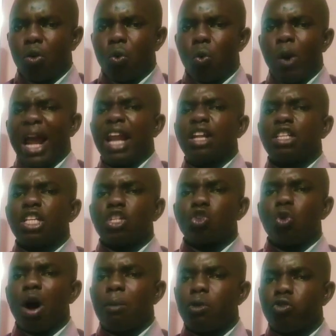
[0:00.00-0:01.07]
when the
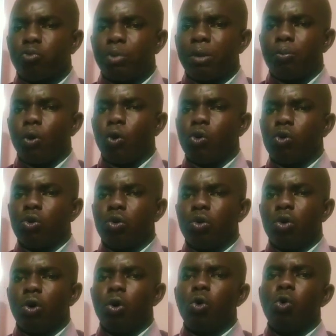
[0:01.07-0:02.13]
swarm of people
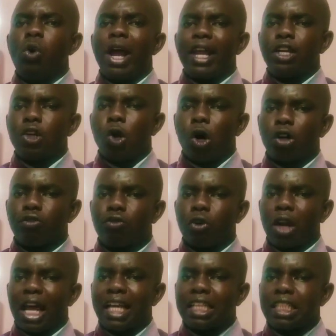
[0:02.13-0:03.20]
who had gone
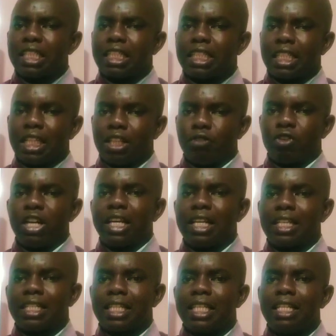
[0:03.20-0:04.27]
for lunch in the
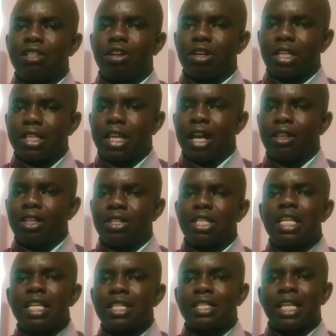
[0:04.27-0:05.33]
various eateries at the
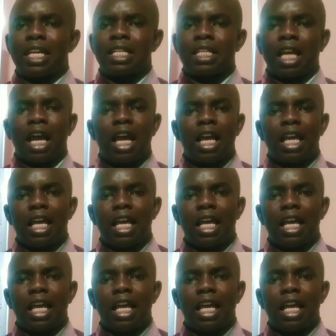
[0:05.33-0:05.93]
city center